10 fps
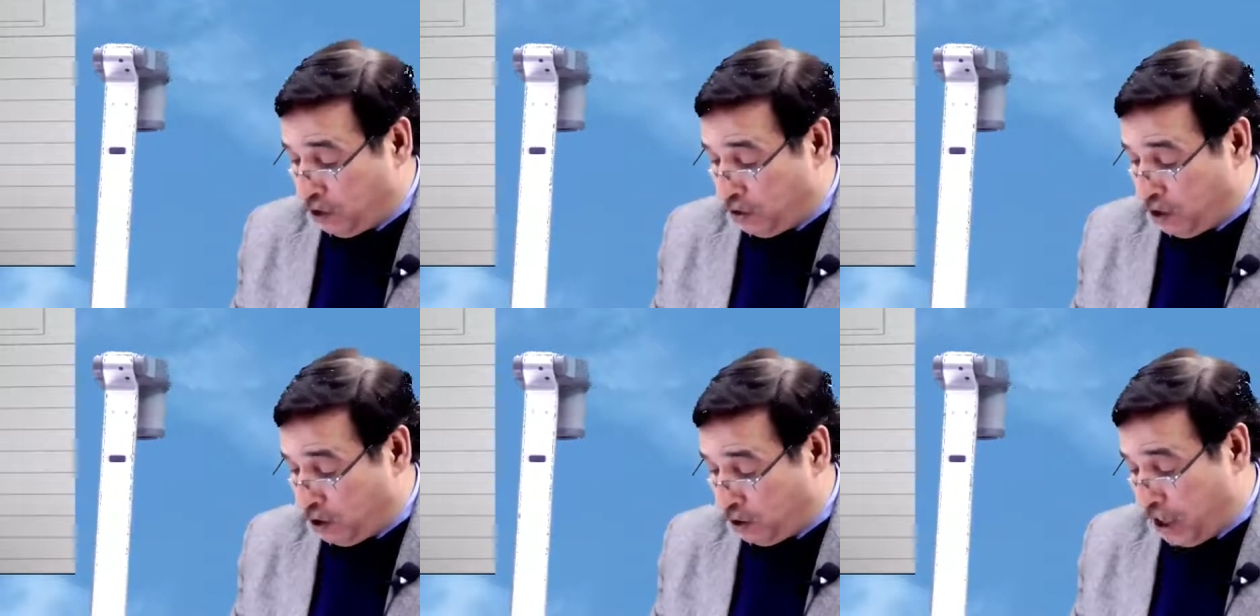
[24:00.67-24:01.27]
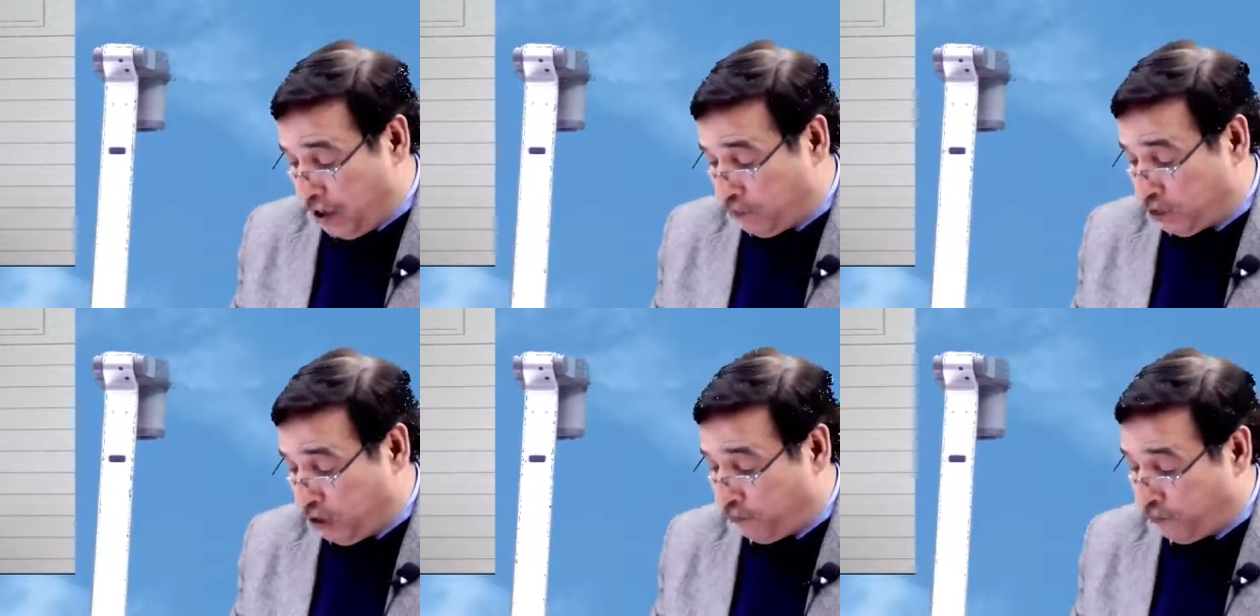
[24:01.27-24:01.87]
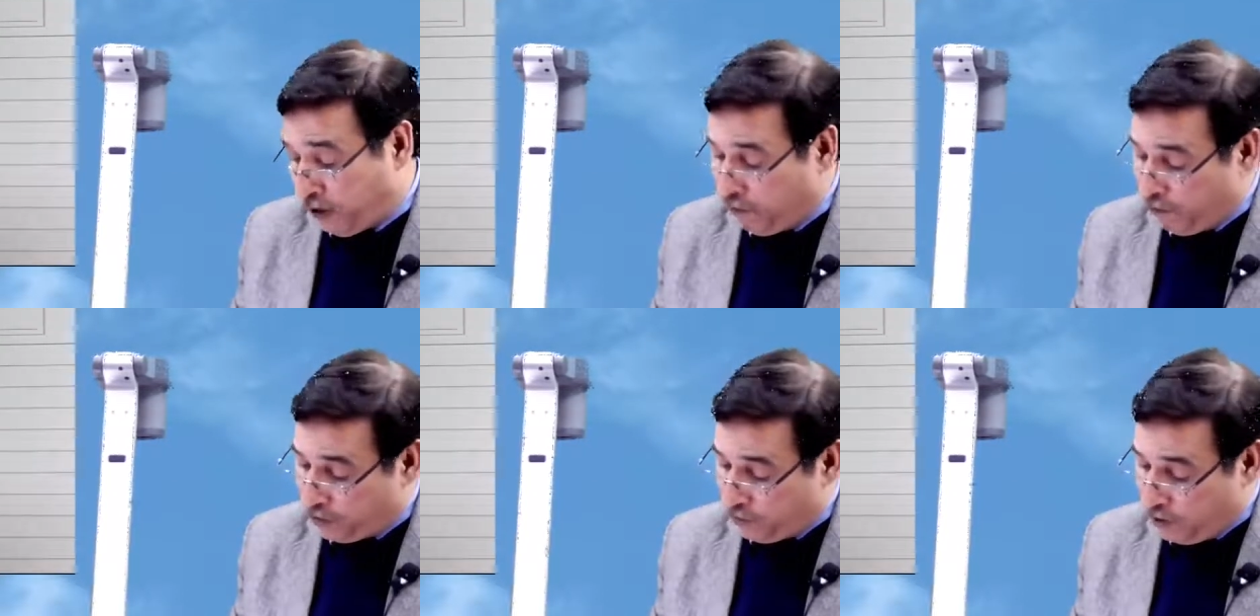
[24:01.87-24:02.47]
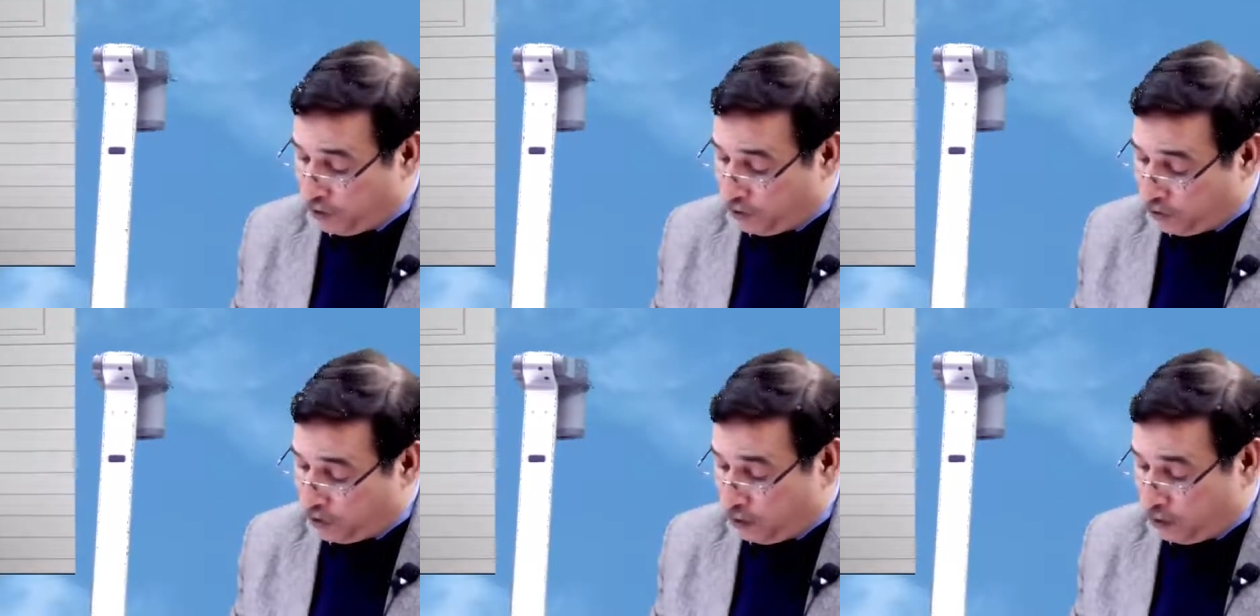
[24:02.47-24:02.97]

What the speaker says: or types of investments.